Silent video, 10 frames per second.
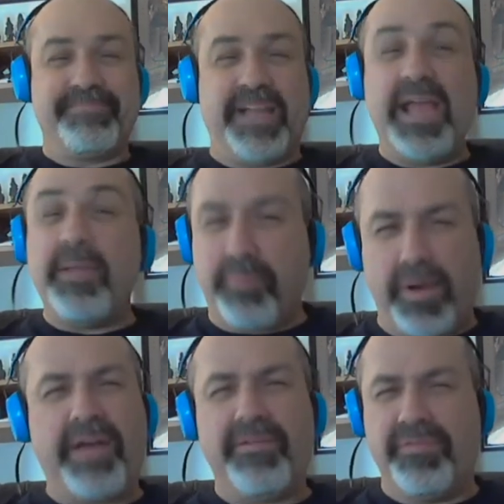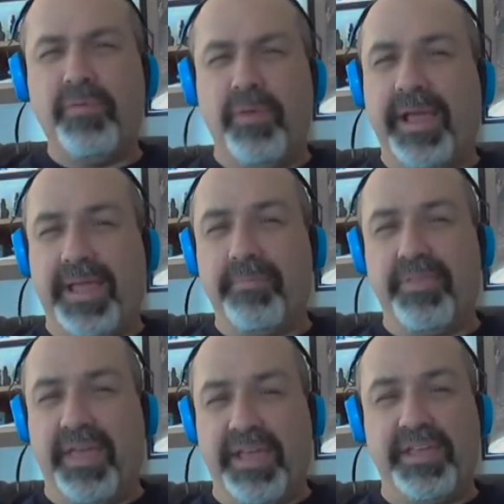I am proud of who I am.
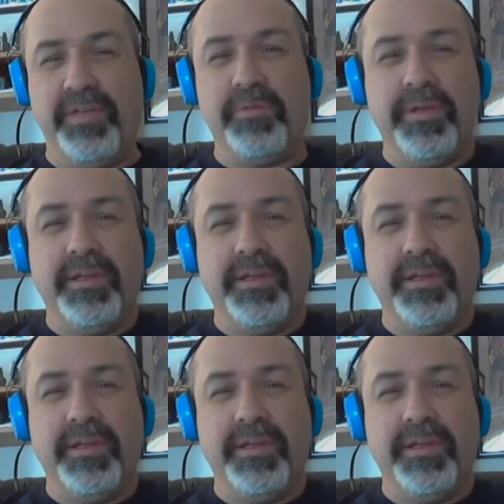Thank you.